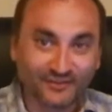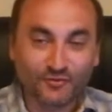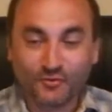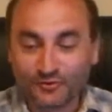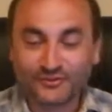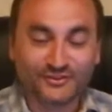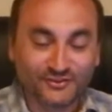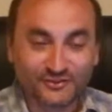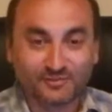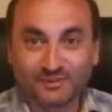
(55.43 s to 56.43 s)
Of course she
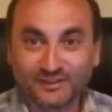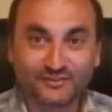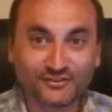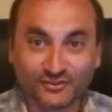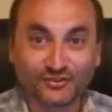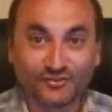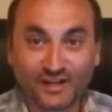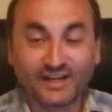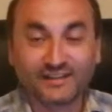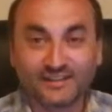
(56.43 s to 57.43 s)
used the plunger. She
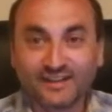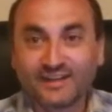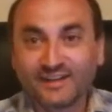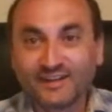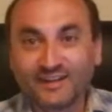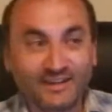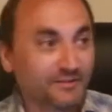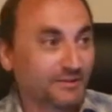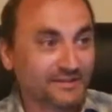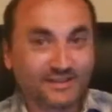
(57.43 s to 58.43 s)
tried, and I
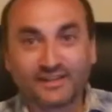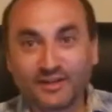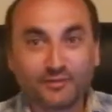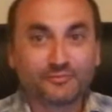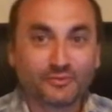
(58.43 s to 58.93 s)
think my son helped.